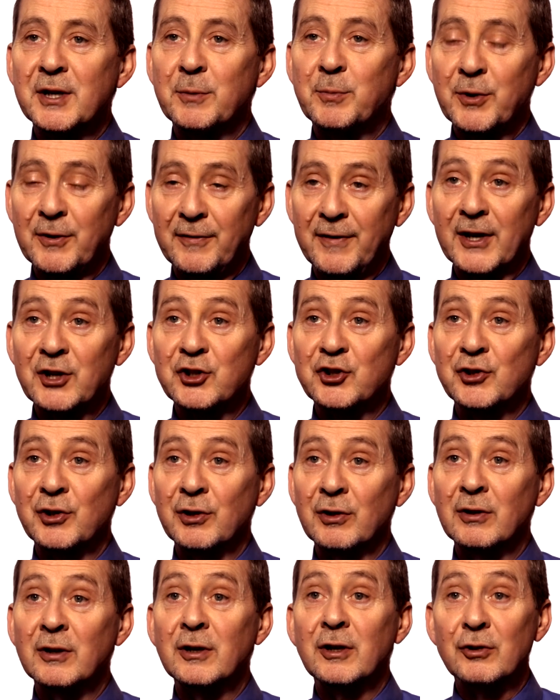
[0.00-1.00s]
a
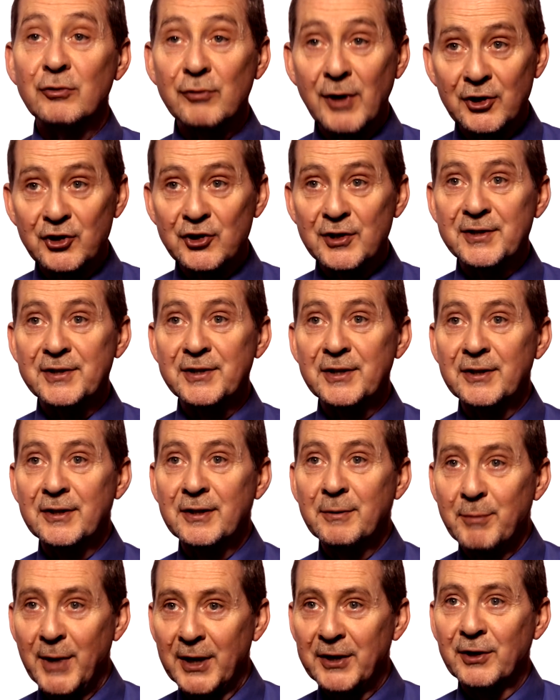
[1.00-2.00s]
professional registered
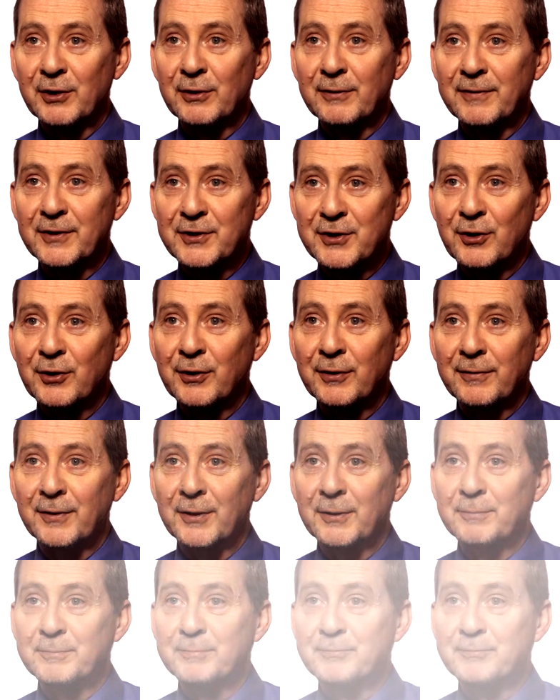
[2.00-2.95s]
medical photographer.